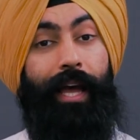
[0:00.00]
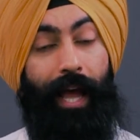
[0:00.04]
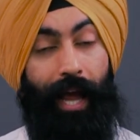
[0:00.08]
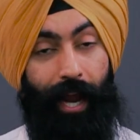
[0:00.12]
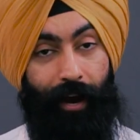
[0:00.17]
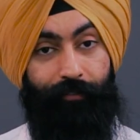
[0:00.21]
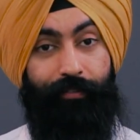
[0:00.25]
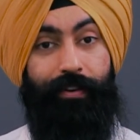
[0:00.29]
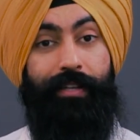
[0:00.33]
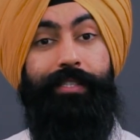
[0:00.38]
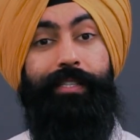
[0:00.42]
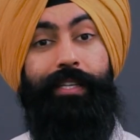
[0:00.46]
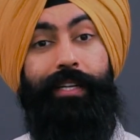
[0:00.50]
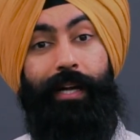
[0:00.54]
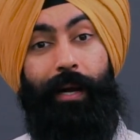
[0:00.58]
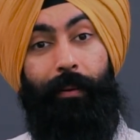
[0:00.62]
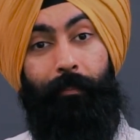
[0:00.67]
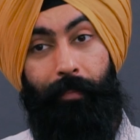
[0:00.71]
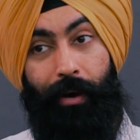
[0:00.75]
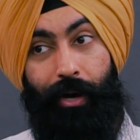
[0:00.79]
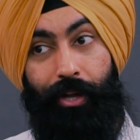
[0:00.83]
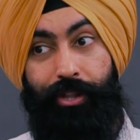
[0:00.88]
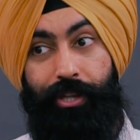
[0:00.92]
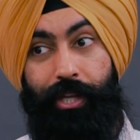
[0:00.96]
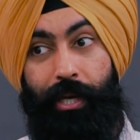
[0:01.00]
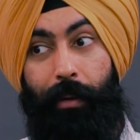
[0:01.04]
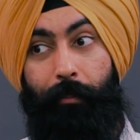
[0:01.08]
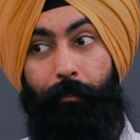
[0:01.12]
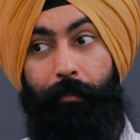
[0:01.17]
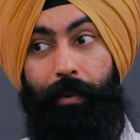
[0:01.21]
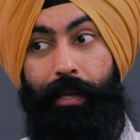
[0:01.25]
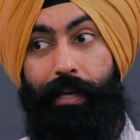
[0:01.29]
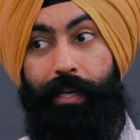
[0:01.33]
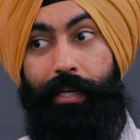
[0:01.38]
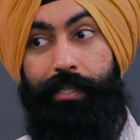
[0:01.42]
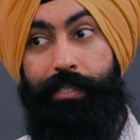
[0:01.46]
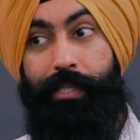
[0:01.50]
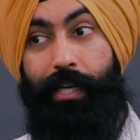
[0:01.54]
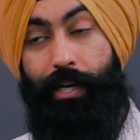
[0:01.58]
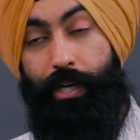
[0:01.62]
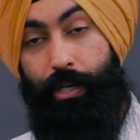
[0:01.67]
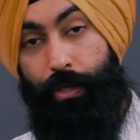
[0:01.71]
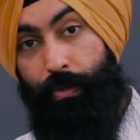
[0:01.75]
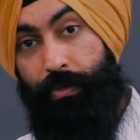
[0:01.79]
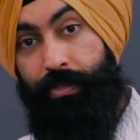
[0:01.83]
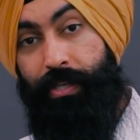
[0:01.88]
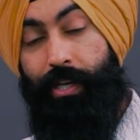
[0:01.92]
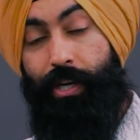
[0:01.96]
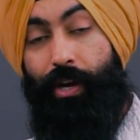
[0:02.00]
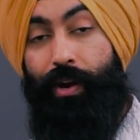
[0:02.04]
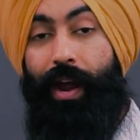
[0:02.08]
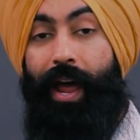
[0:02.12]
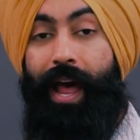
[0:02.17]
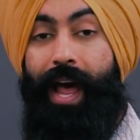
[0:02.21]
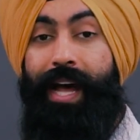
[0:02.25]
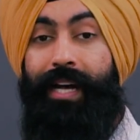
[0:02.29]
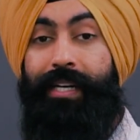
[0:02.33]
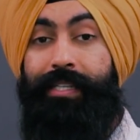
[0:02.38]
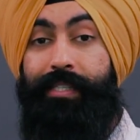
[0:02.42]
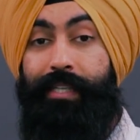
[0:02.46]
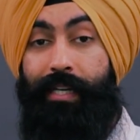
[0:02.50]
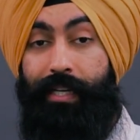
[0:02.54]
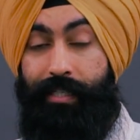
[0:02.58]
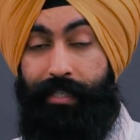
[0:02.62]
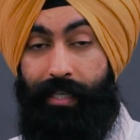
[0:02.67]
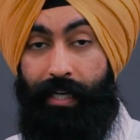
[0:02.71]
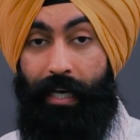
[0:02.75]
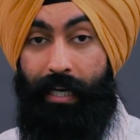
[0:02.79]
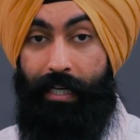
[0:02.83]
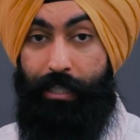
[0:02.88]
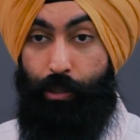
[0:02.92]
every single month because they're using your asset.